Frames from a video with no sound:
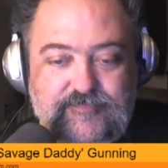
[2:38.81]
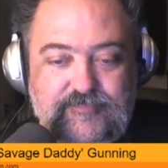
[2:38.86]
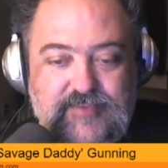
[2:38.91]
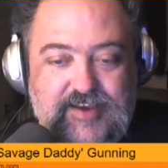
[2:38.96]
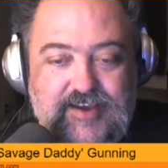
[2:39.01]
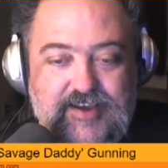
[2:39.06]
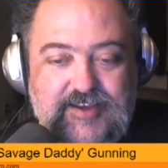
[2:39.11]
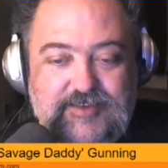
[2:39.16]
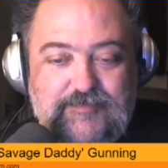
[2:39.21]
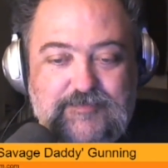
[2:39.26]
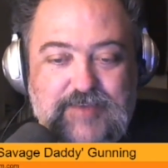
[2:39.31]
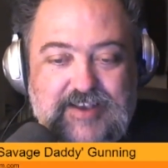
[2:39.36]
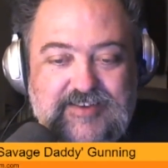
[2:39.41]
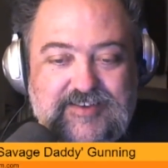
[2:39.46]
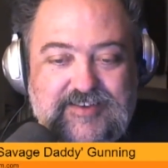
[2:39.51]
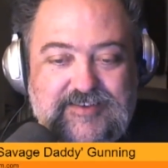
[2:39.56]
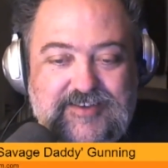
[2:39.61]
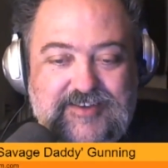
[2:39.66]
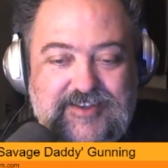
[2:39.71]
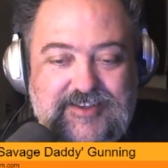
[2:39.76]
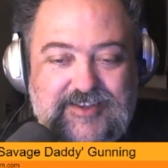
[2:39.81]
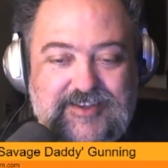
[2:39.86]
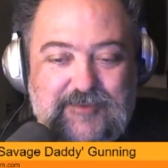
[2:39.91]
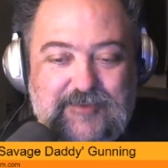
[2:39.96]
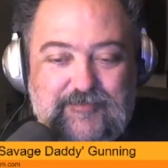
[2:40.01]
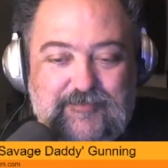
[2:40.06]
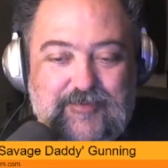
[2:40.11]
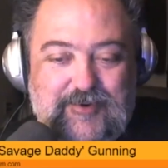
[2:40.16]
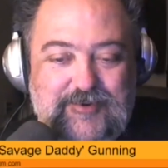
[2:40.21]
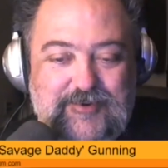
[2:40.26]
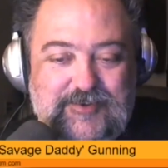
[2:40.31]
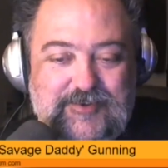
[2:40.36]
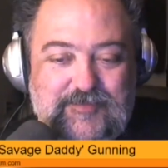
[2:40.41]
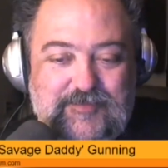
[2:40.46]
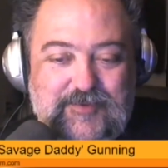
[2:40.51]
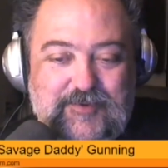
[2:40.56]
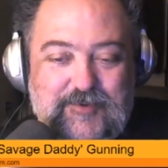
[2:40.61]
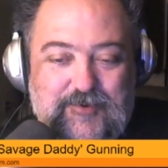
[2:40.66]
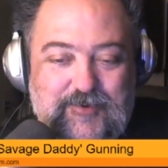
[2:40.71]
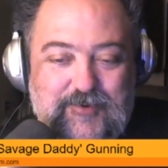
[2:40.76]
It's basically the approach of
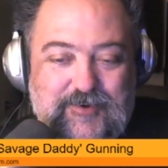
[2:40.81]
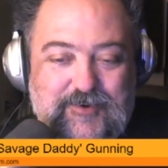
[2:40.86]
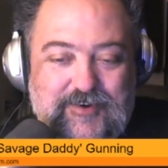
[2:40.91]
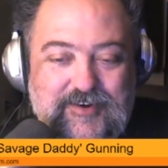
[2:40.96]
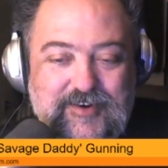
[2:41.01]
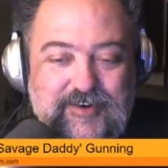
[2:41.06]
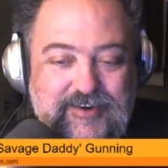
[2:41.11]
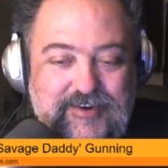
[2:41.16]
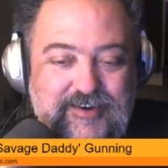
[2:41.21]
the core.